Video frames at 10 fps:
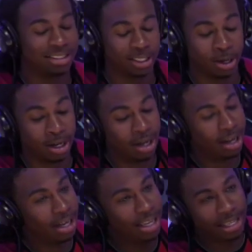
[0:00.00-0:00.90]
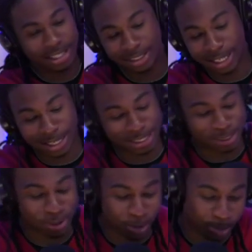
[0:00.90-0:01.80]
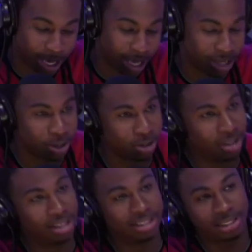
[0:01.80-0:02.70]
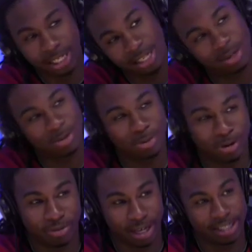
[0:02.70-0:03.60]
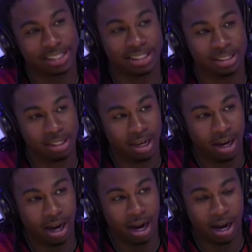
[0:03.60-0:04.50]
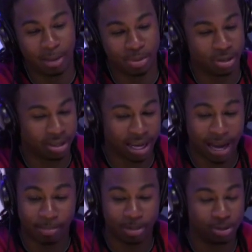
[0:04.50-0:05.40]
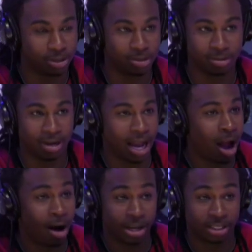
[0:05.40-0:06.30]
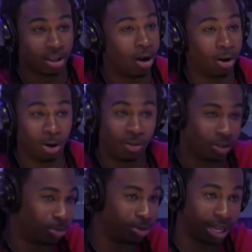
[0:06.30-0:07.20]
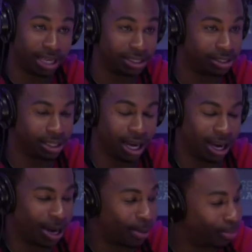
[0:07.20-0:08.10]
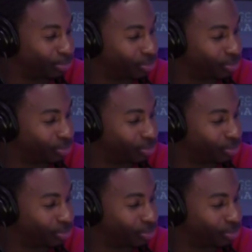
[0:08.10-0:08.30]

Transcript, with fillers: So let, us get into it, man. Okay. You CEO of Wealth Nation. Right. Um, you, you got musical artists all over the place. Um,